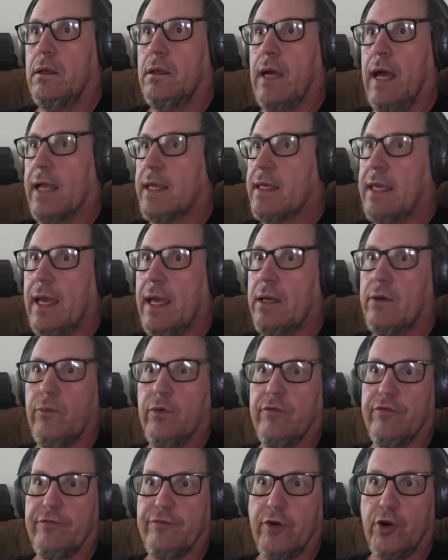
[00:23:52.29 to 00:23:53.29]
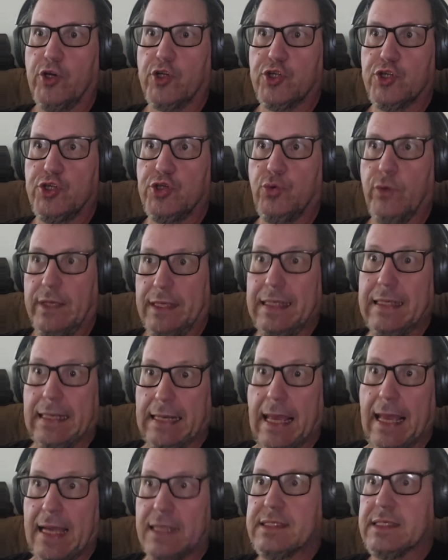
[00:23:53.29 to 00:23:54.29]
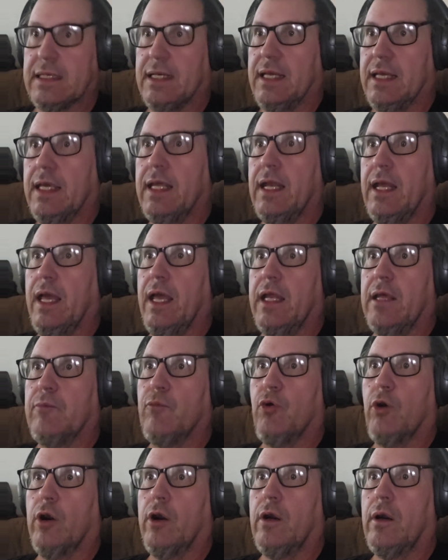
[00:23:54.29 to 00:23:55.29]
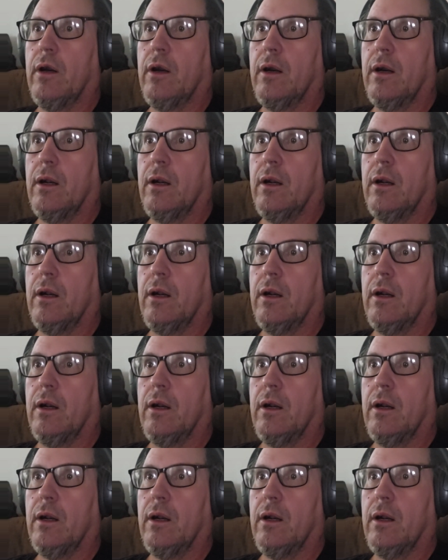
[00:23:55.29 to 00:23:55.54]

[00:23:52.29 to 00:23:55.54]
I can't refer to it as an it anymore.